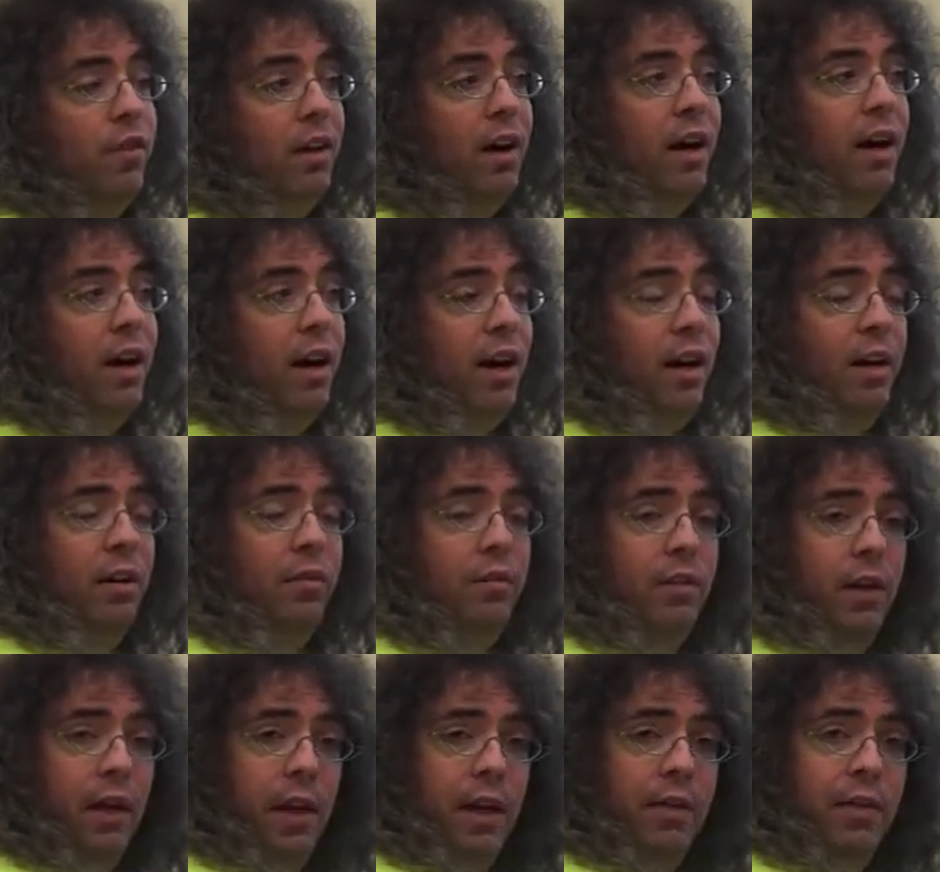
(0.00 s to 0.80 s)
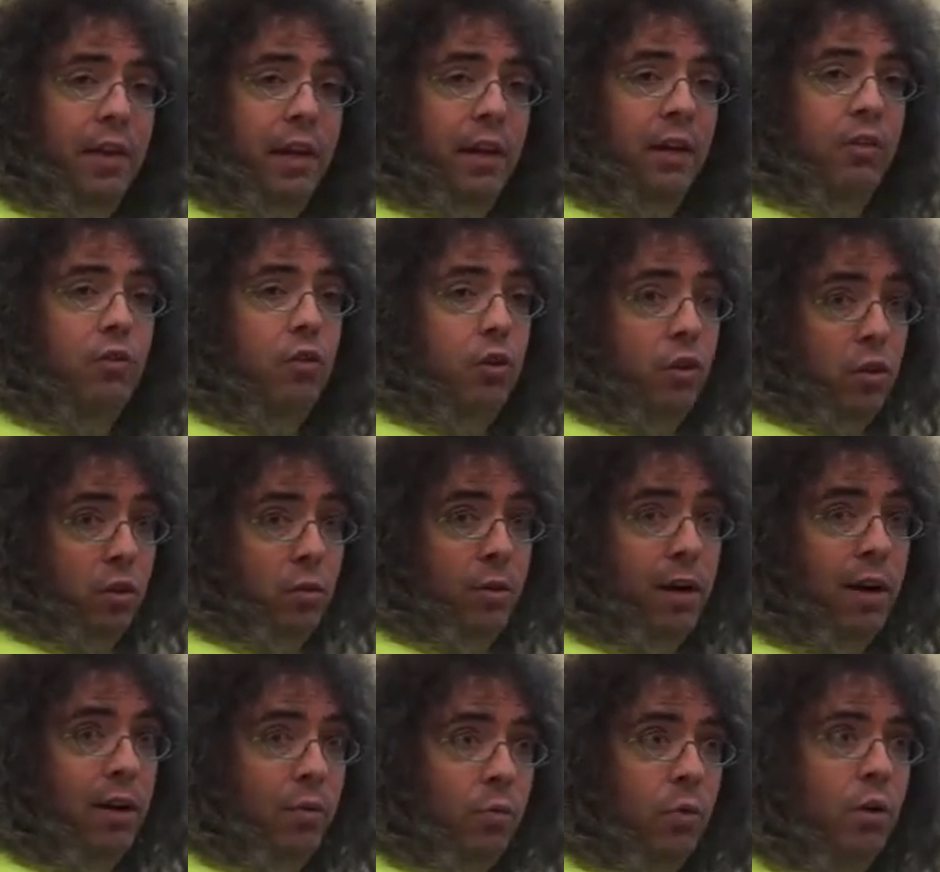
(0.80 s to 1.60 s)
5, and then a turn
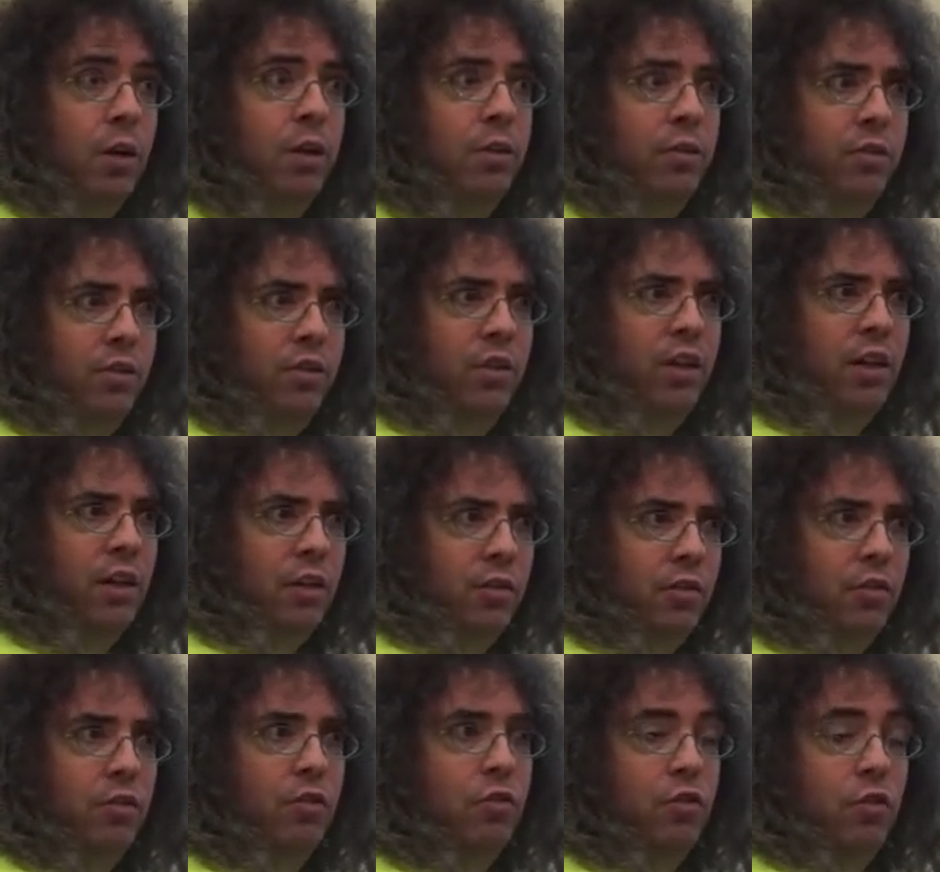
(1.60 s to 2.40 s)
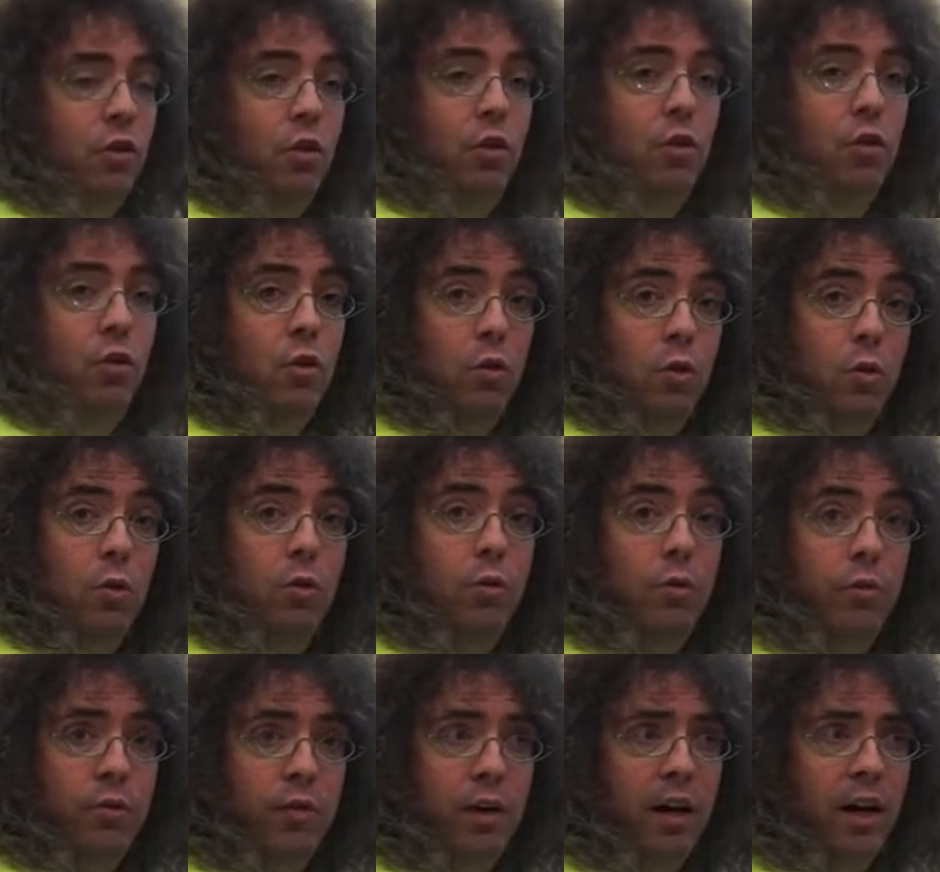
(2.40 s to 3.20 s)
around 1, 6,
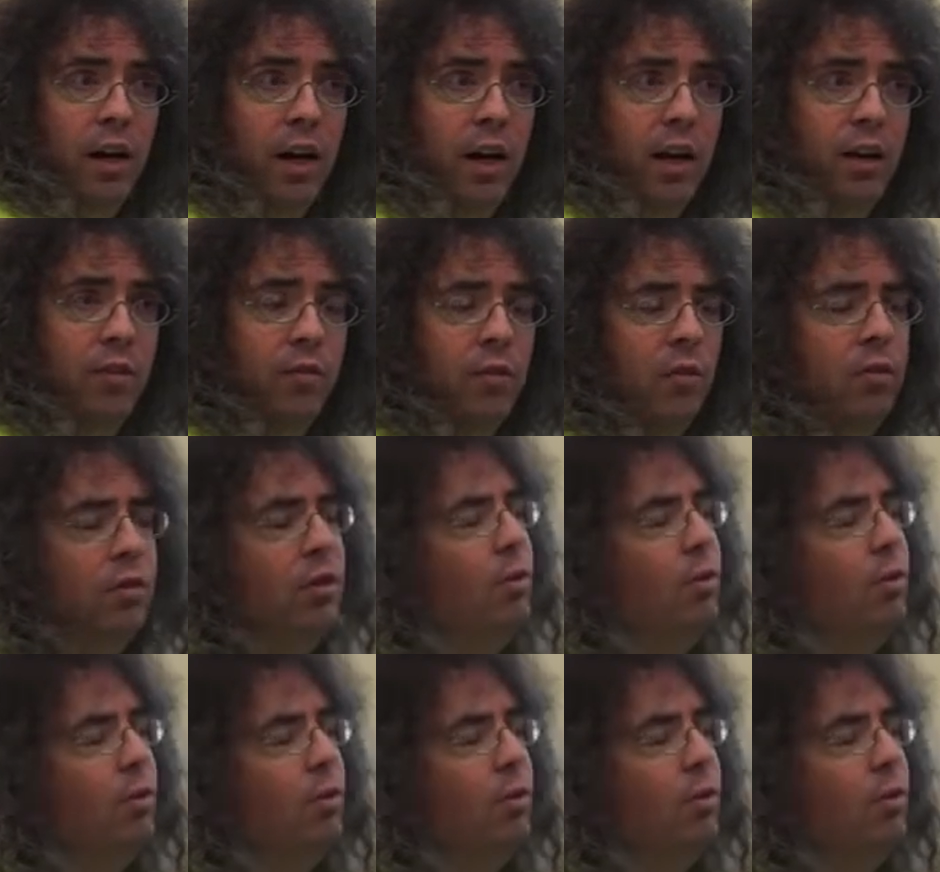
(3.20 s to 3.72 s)
2, 5.